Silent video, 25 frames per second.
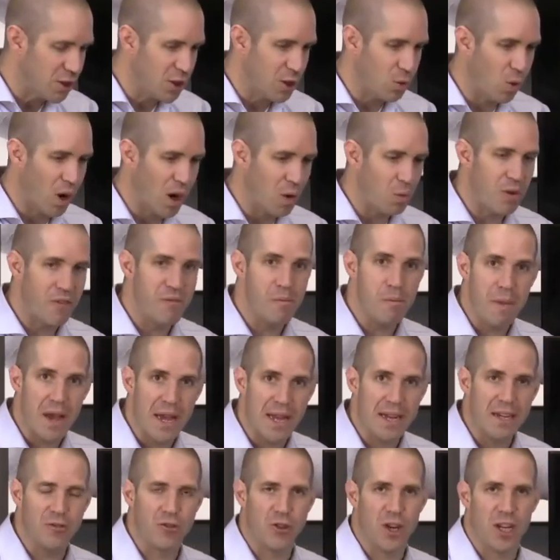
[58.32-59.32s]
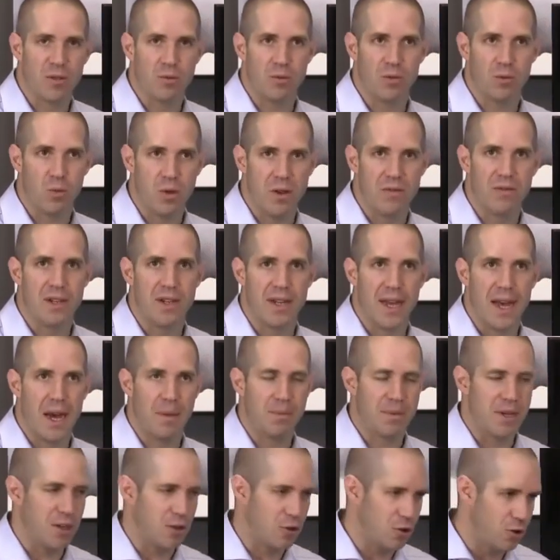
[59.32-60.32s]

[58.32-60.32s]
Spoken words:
you know what? We've made adjustments, we've adapted,